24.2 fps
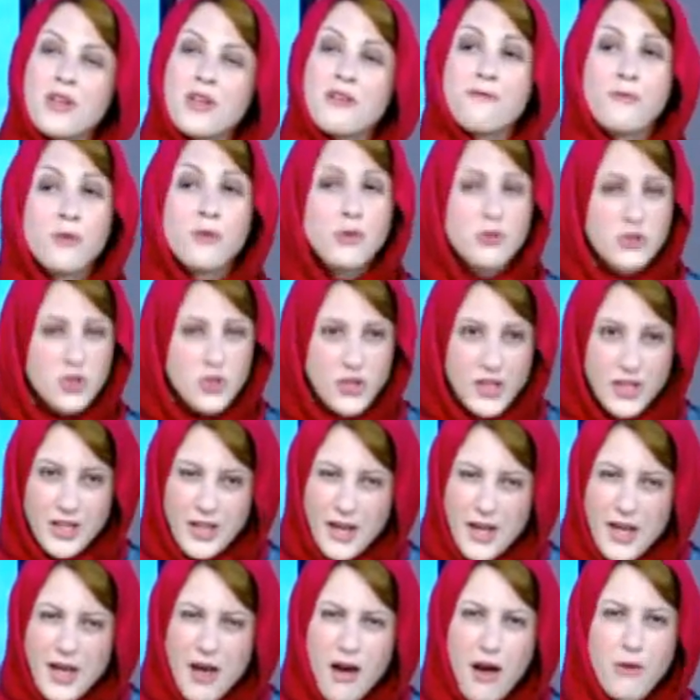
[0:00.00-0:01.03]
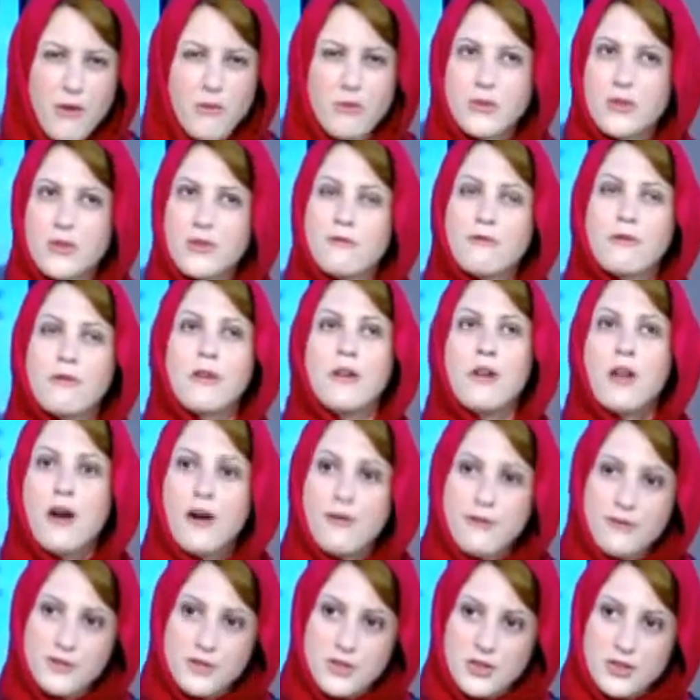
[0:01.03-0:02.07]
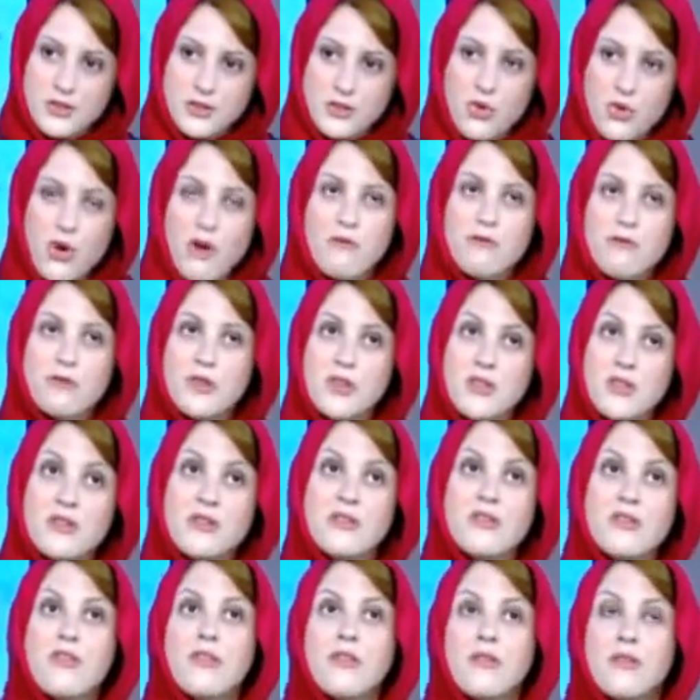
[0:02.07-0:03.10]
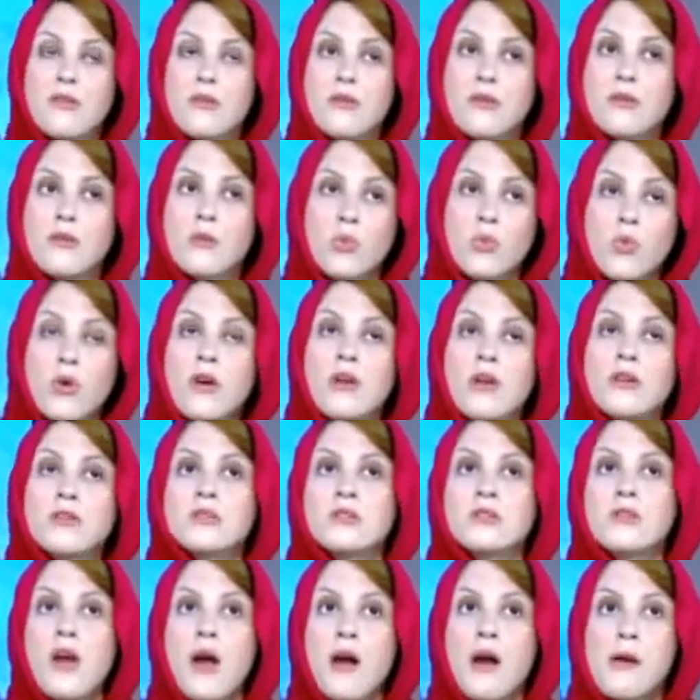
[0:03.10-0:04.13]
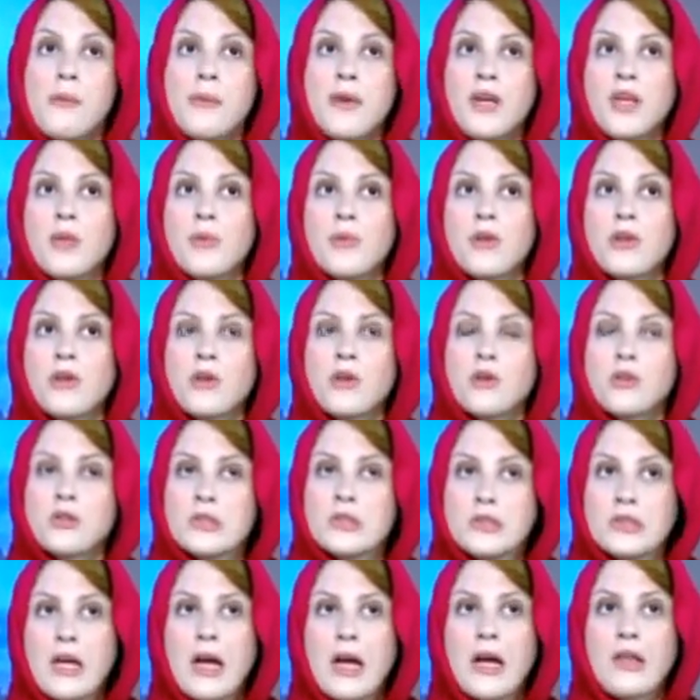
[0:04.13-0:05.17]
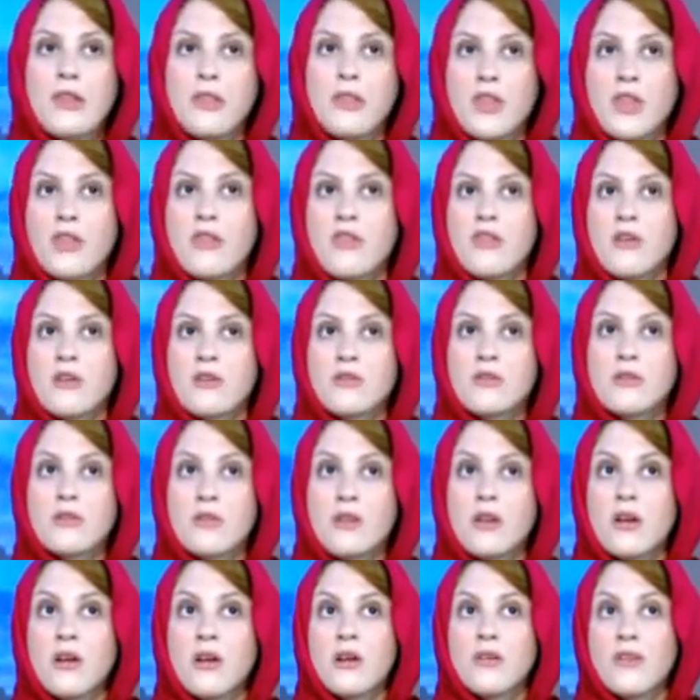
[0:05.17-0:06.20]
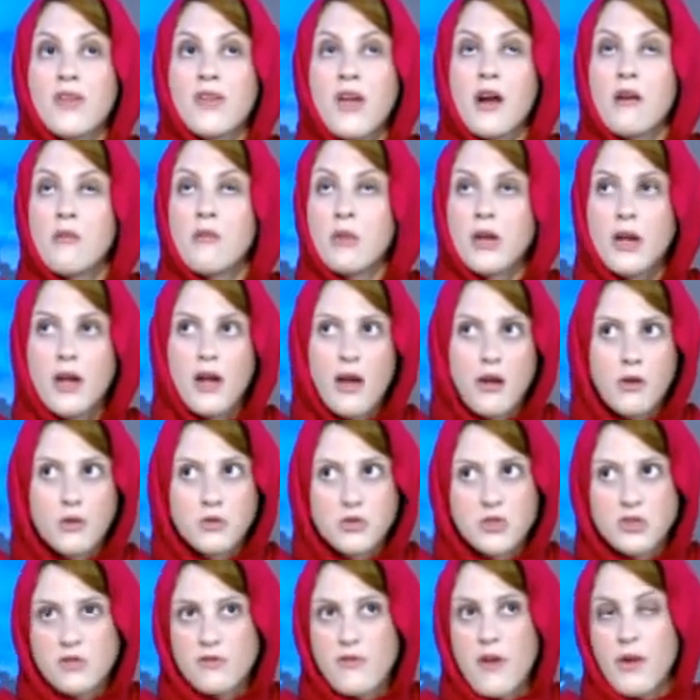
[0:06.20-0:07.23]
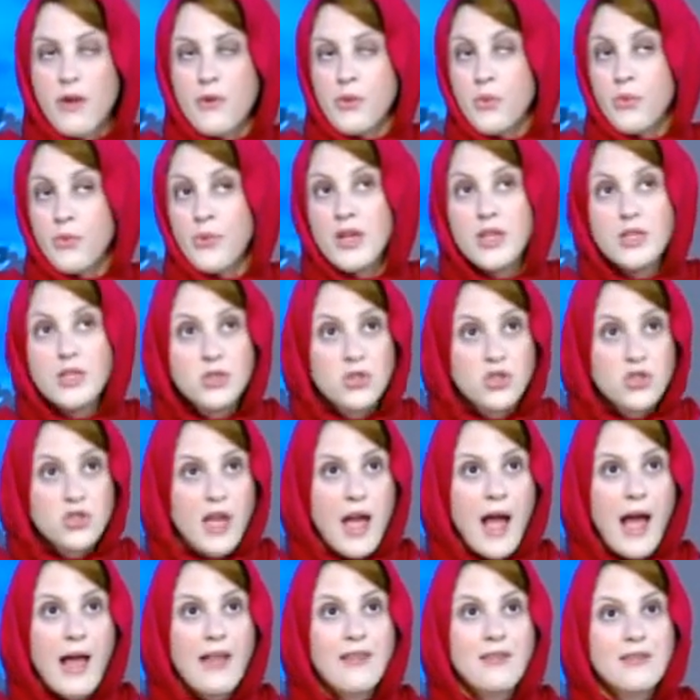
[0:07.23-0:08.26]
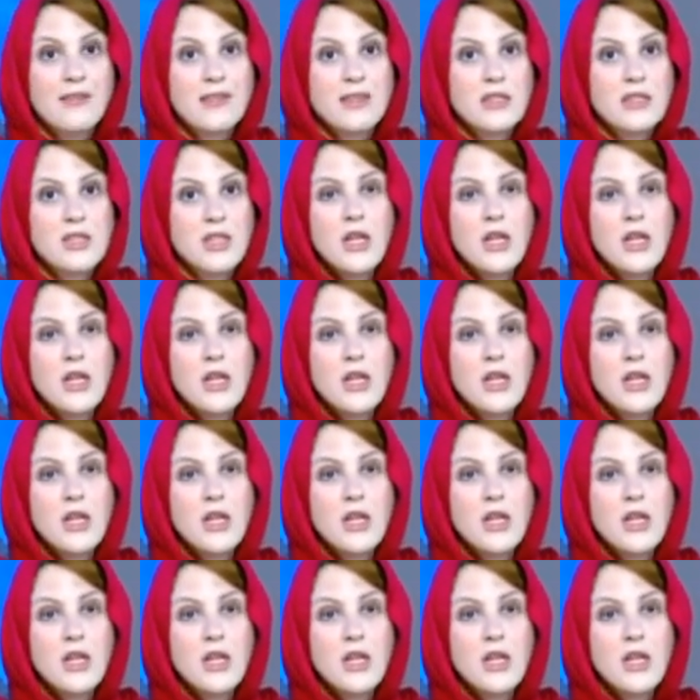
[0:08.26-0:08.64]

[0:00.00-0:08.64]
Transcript: Unfortunately, I would have loved to have written works in Arabic, because I think that the Arabic language is very rich, and